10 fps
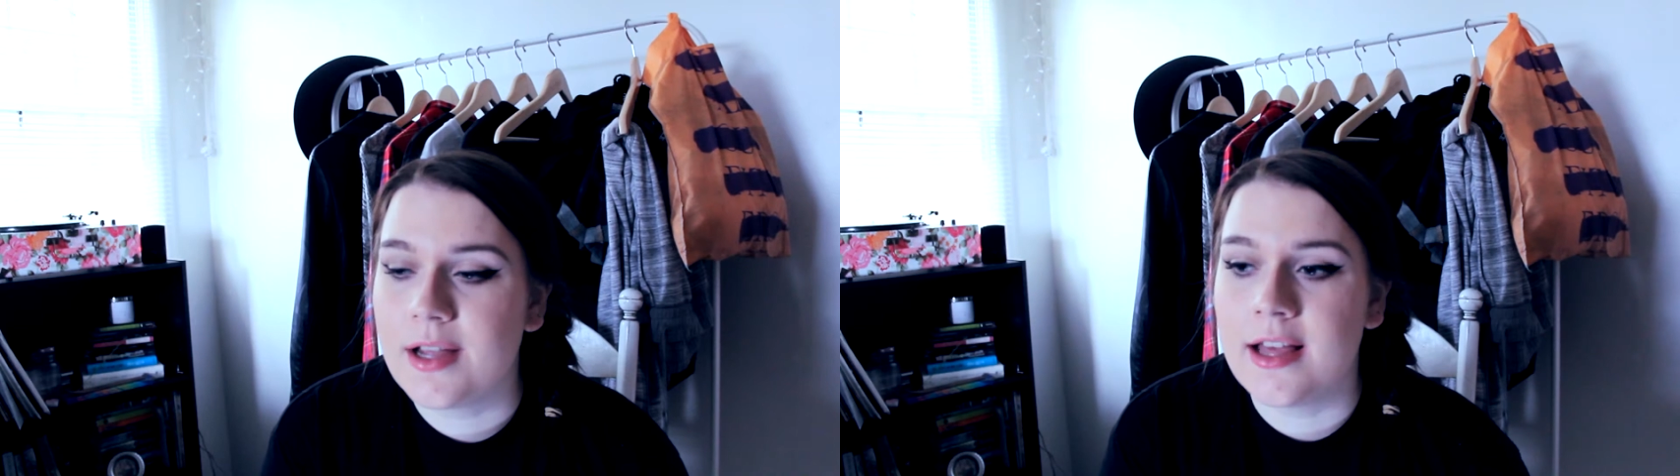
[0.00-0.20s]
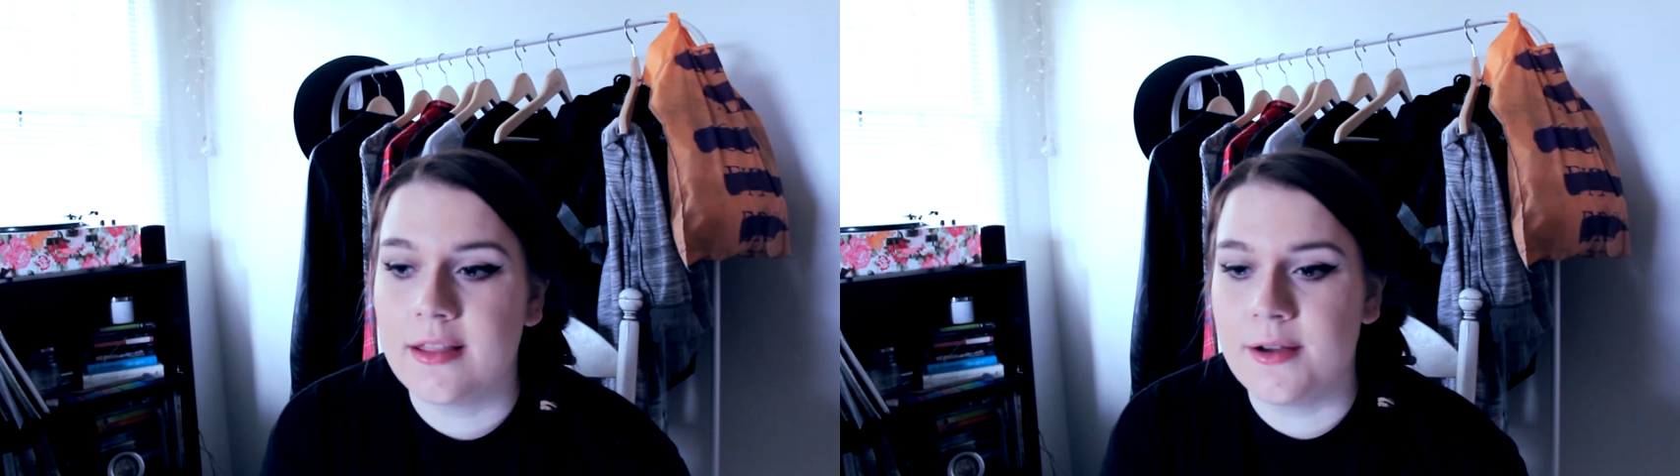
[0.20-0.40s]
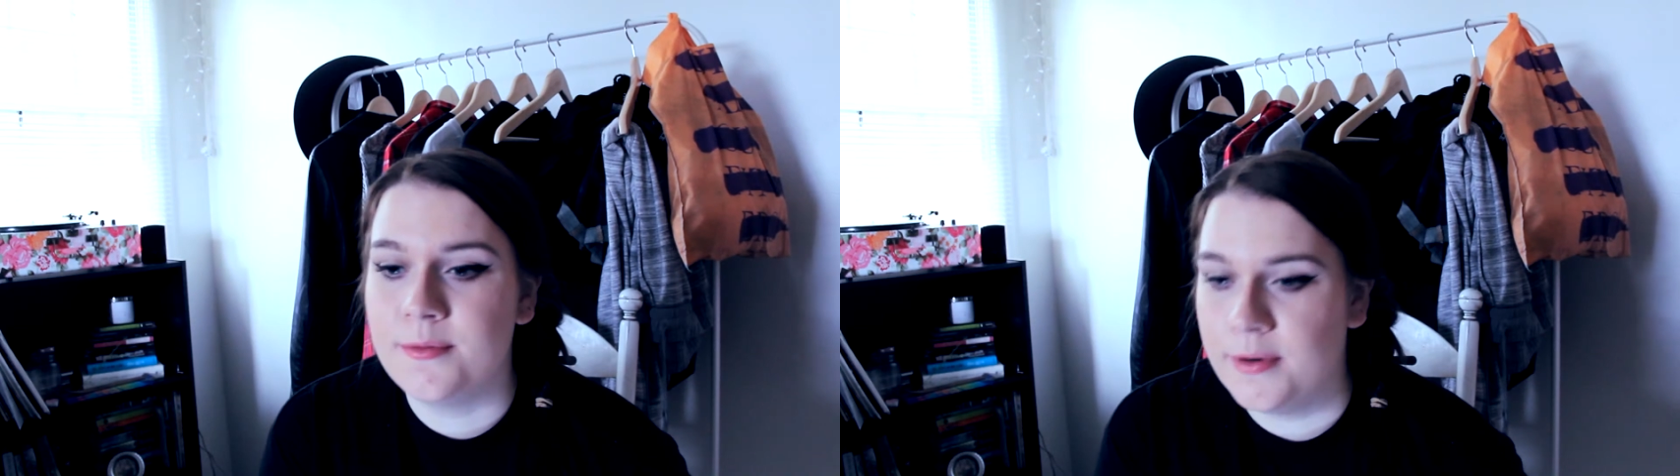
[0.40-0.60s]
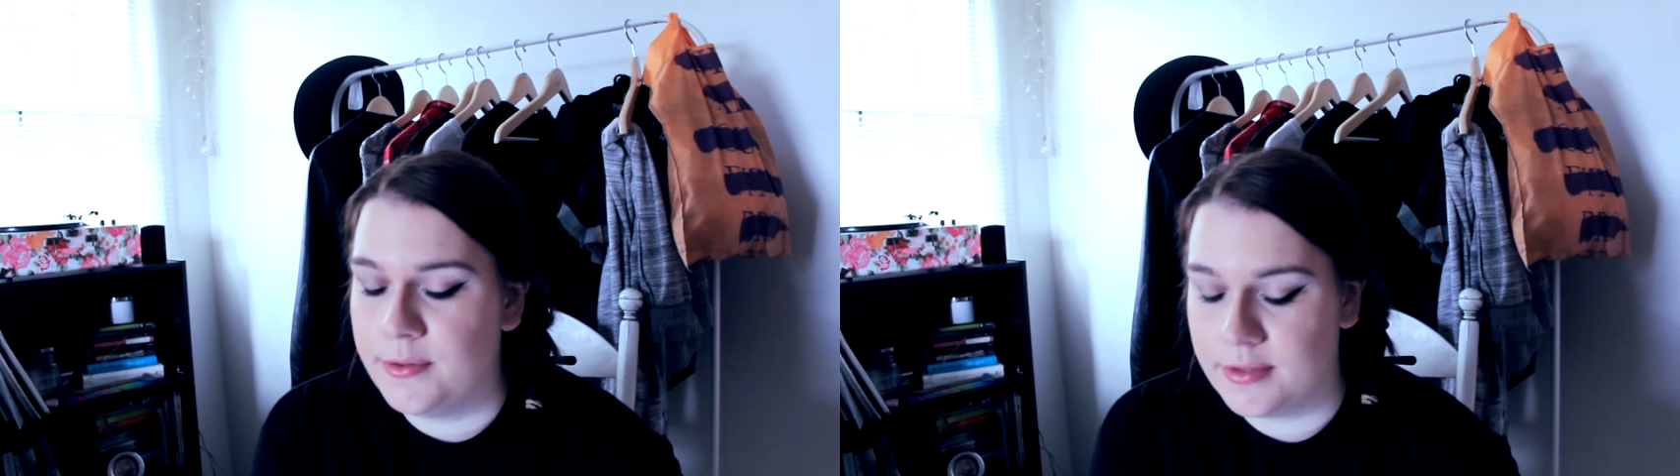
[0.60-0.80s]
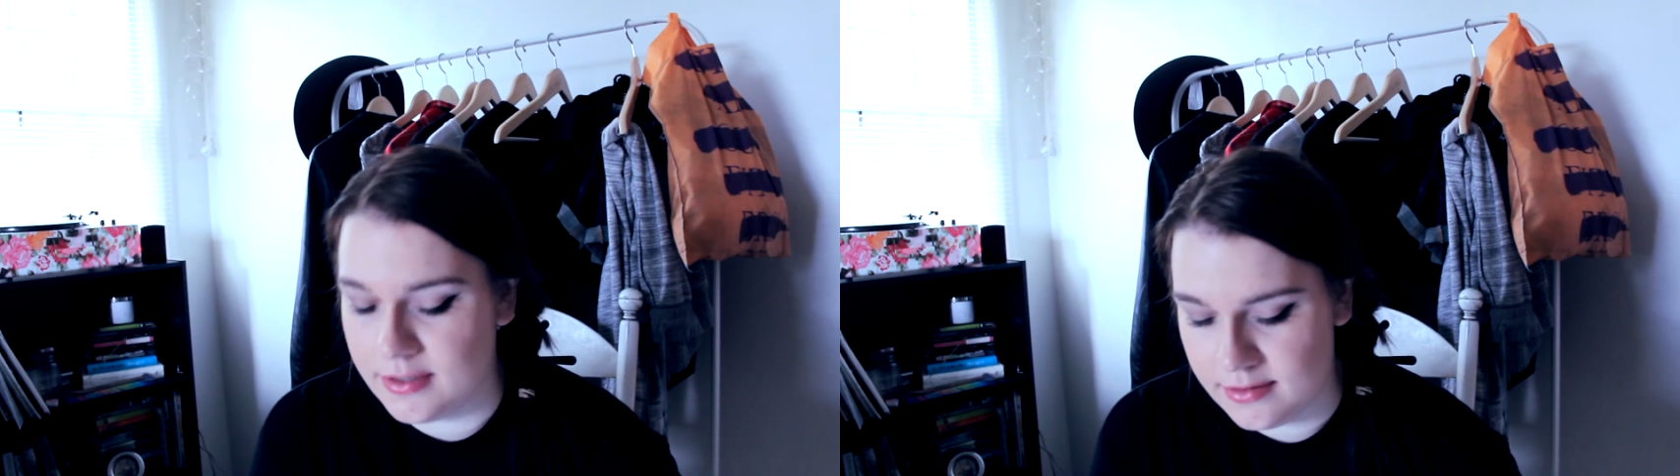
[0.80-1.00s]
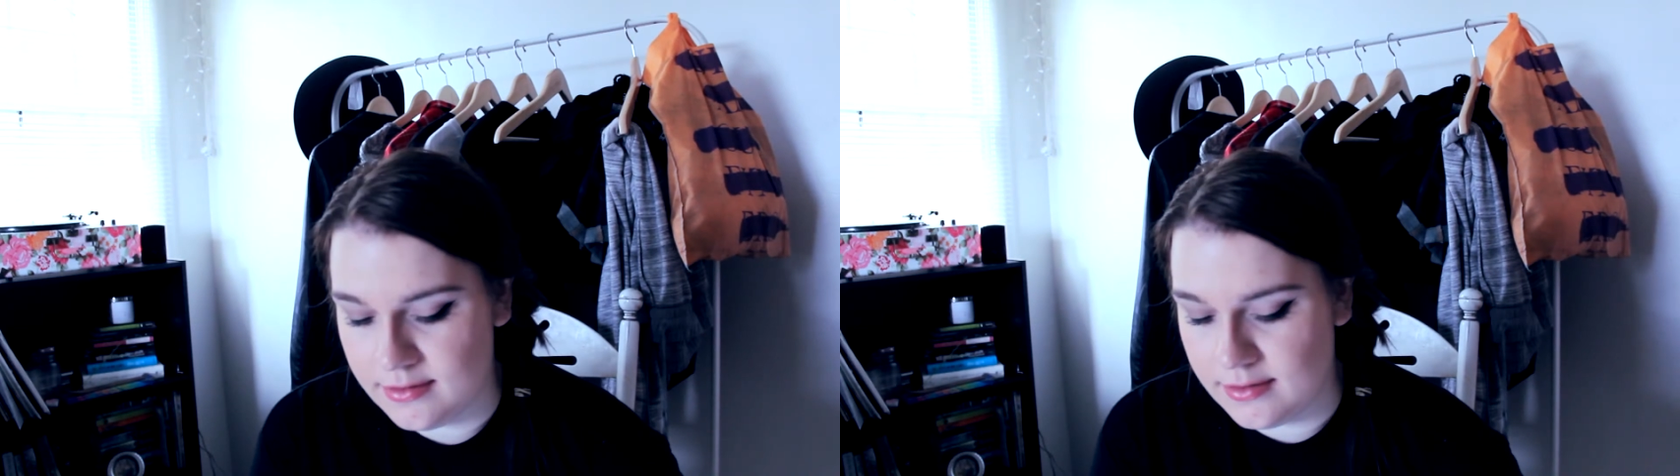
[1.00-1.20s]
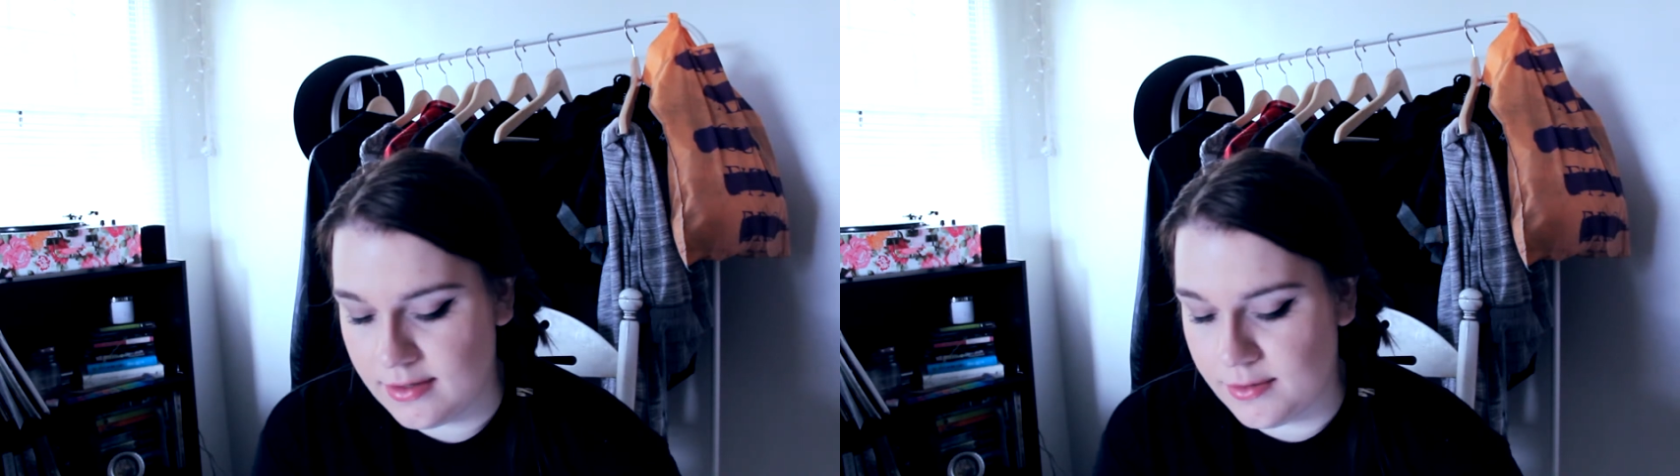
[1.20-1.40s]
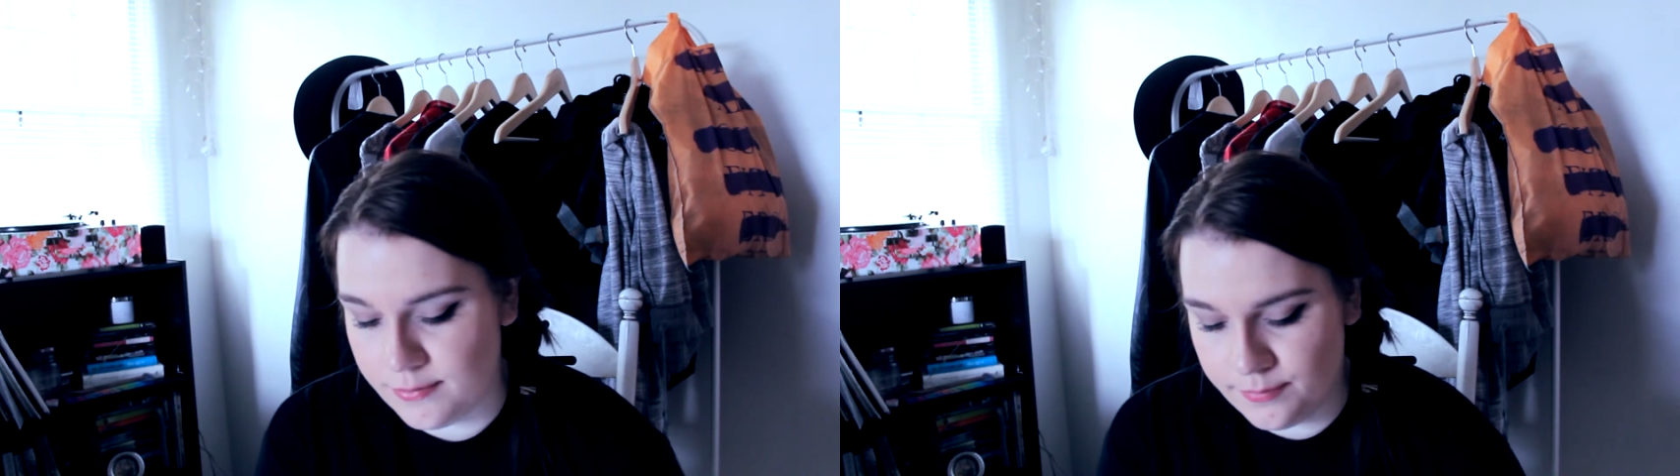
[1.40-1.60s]
I love Frozen,
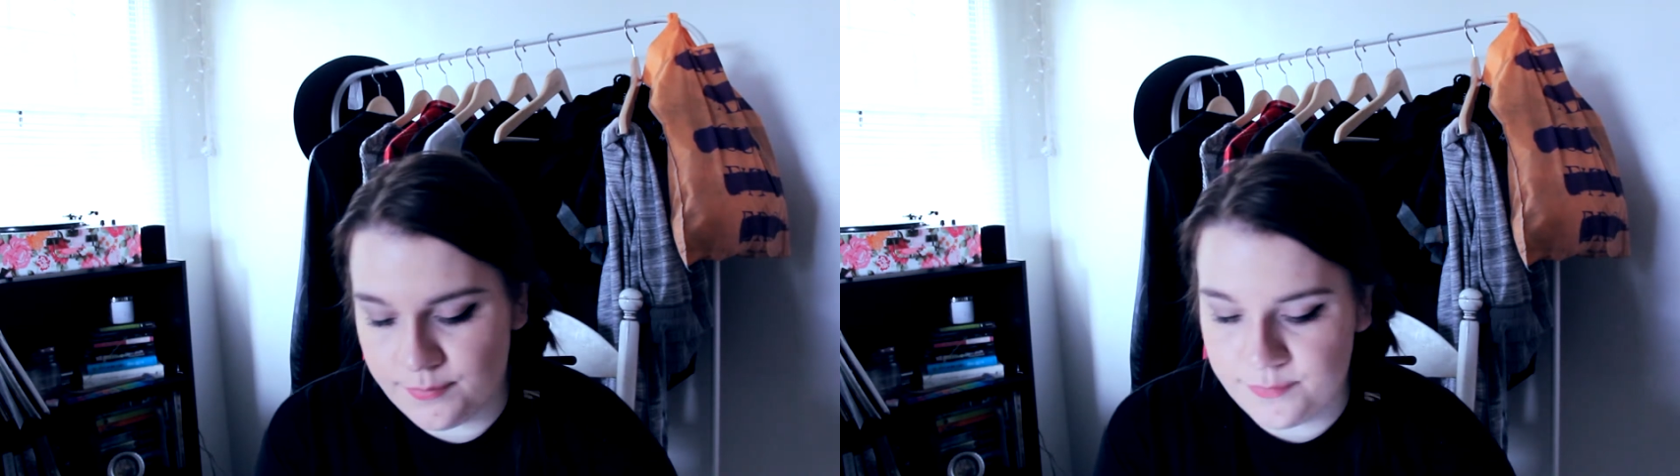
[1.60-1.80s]
so.